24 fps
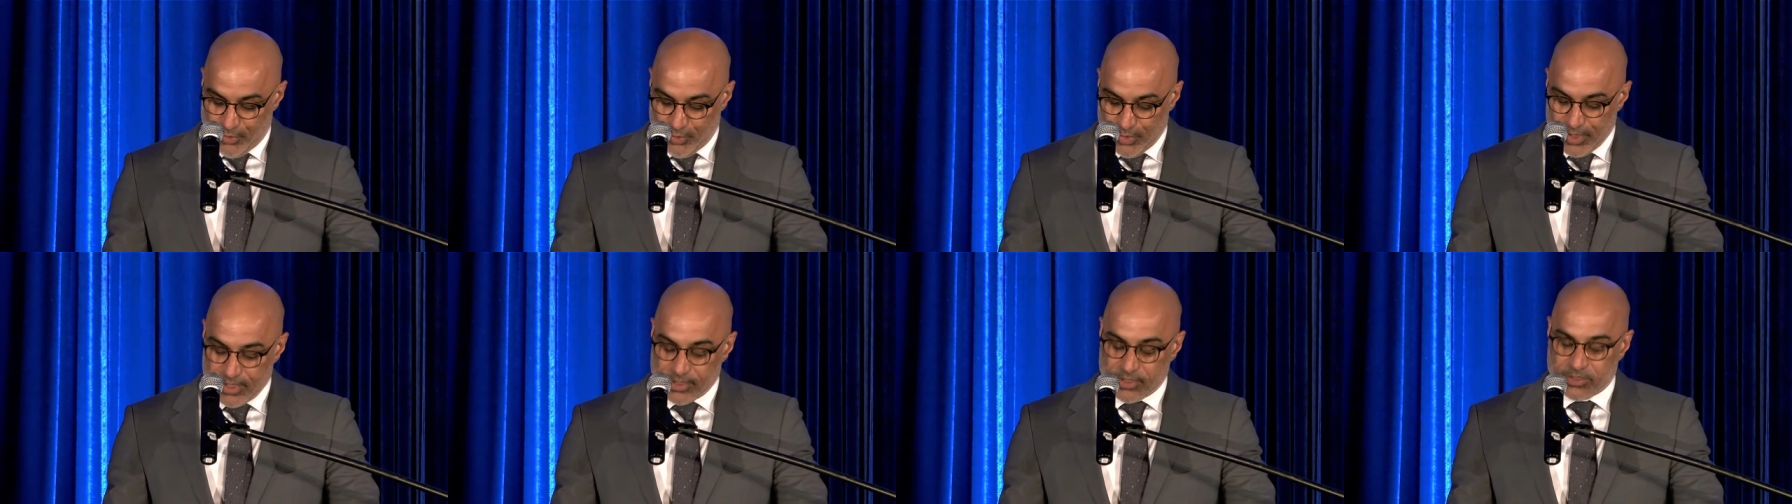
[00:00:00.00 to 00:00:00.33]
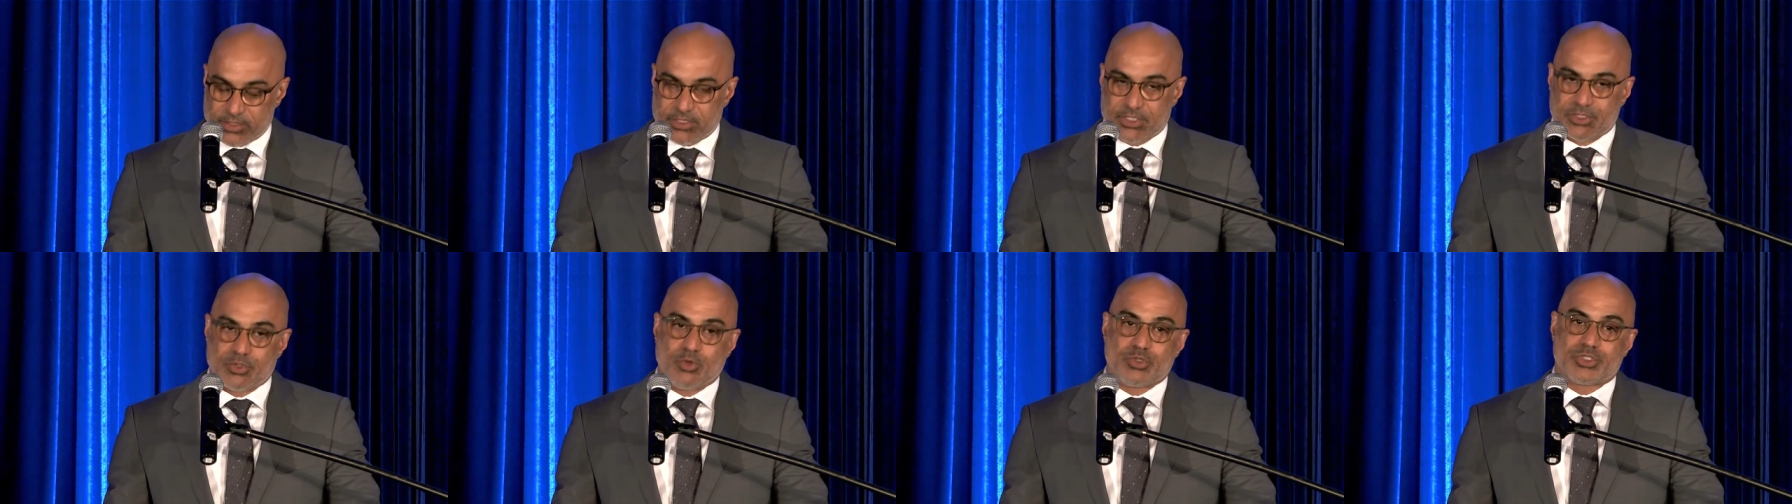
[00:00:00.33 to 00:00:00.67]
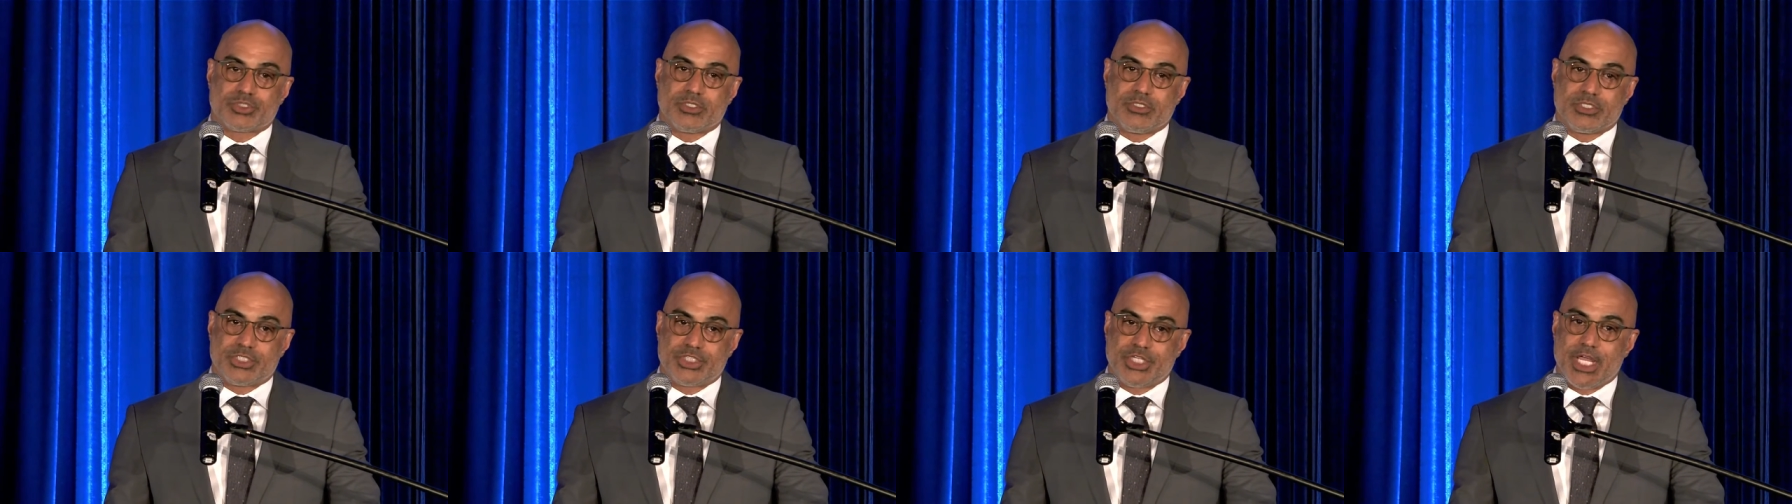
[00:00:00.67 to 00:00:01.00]
real
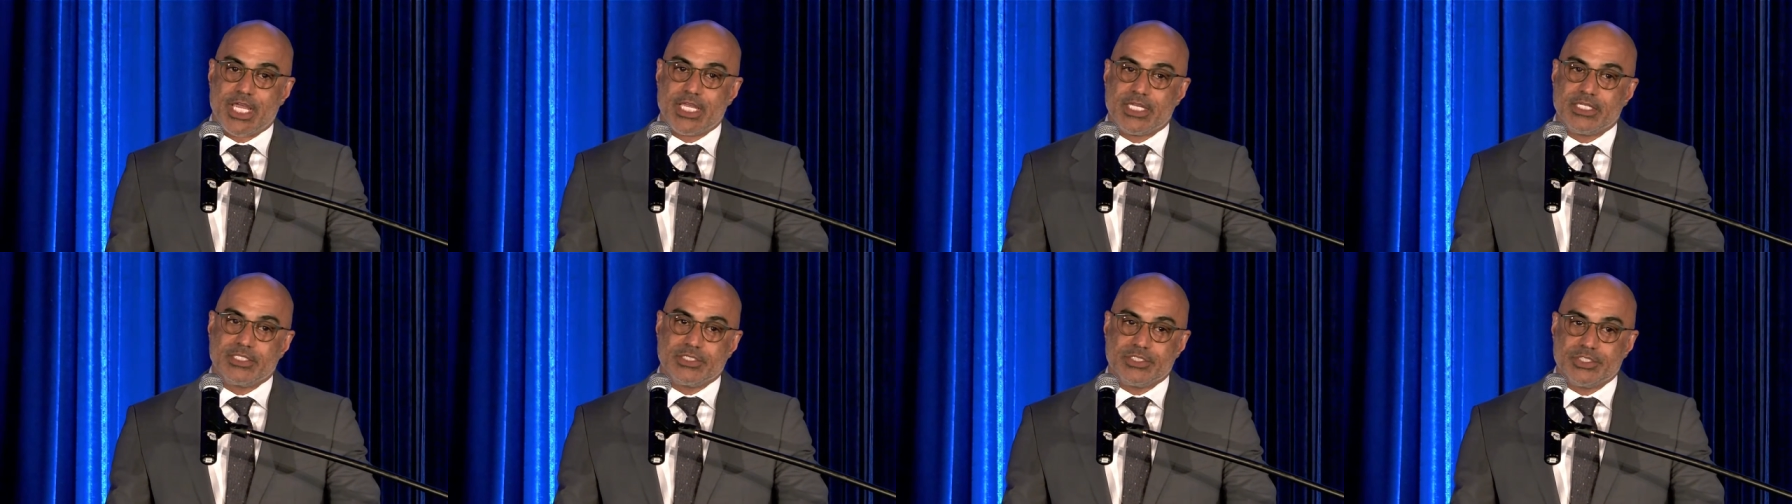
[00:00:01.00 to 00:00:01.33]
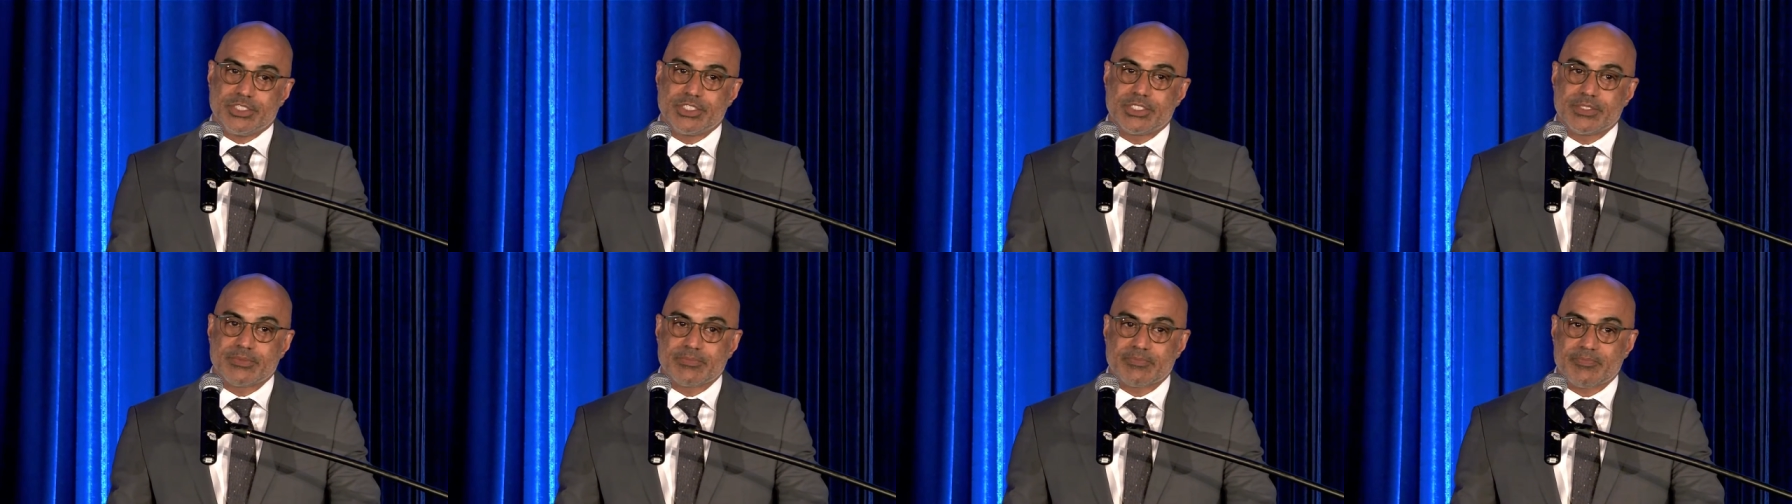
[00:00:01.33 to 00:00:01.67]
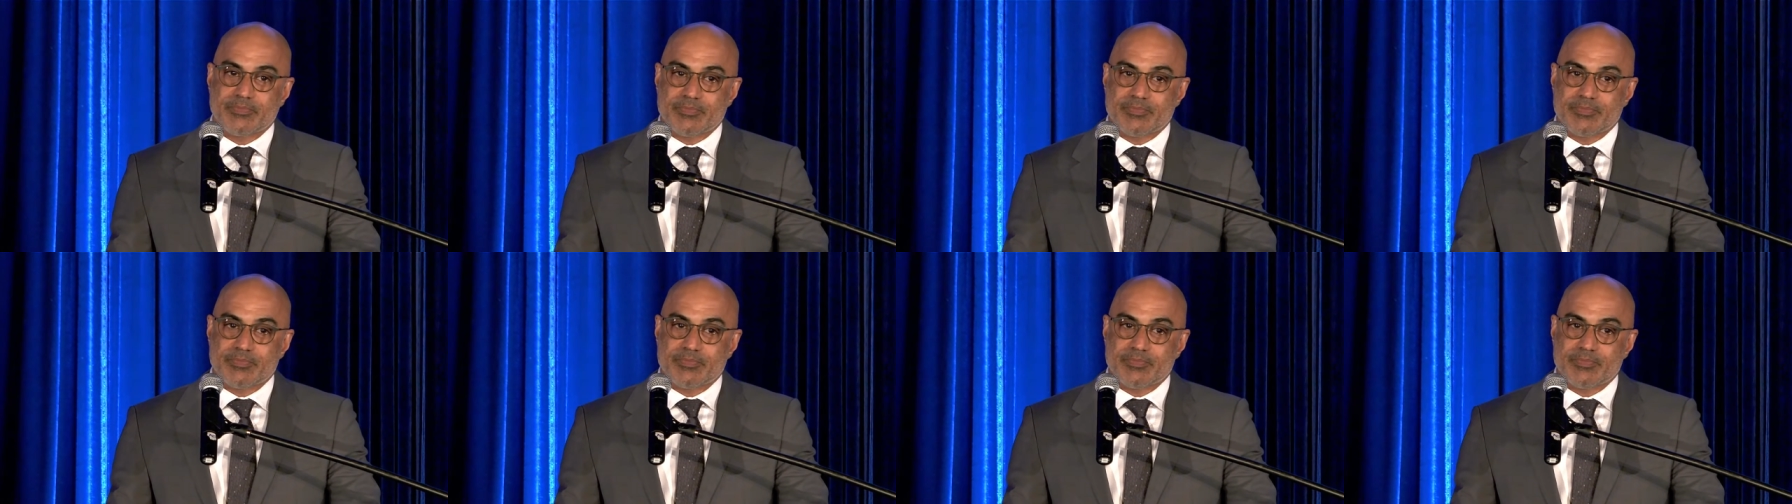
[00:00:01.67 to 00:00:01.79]
social change.